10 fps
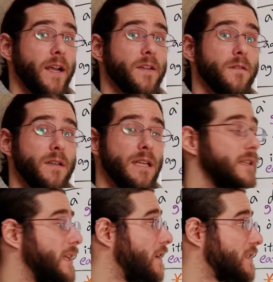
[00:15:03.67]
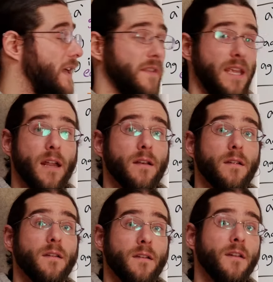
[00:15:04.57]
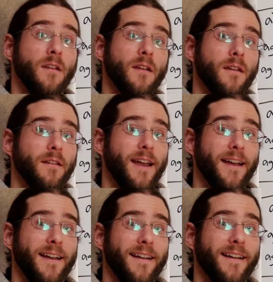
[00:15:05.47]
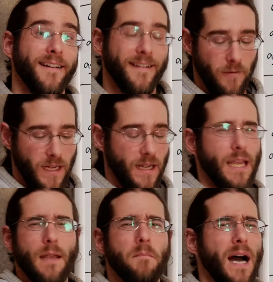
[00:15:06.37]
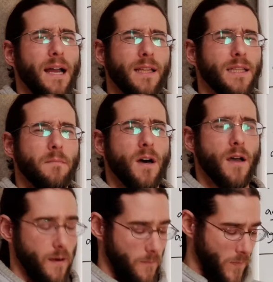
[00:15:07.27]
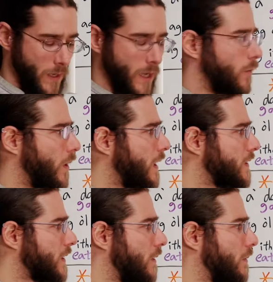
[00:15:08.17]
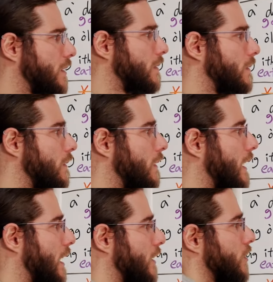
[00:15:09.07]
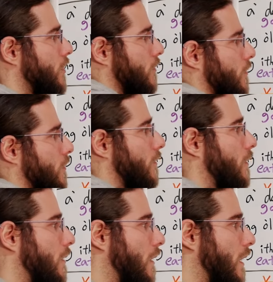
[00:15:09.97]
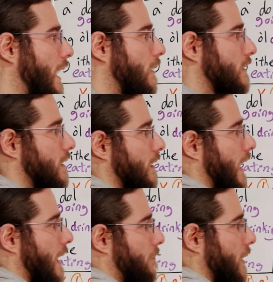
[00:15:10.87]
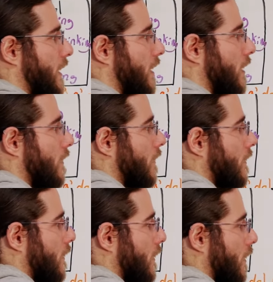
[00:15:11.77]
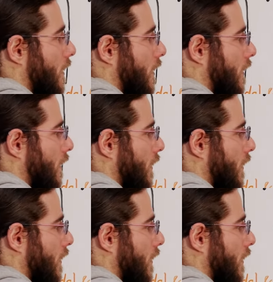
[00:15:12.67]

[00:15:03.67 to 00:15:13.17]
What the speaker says: extra details at the end. Yeah. We can keep piling them on. What else could we do? Anju, or ounce and liapi, or